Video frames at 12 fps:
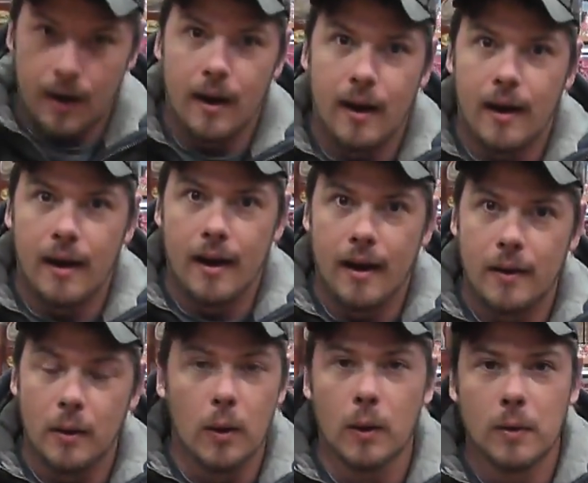poop?
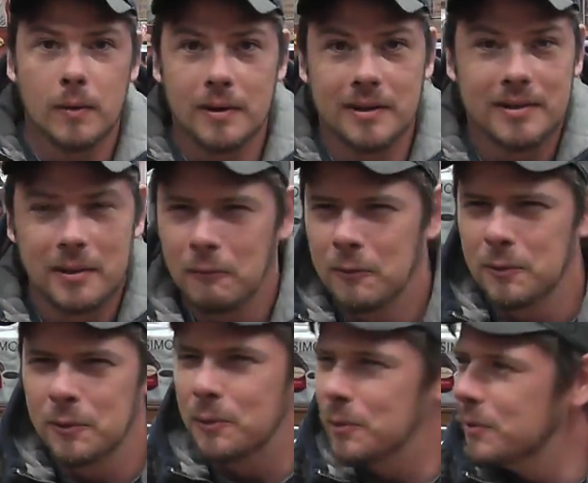No. Oh.
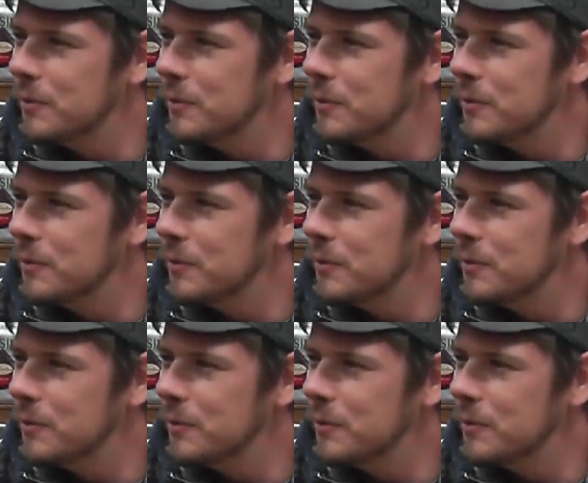oh.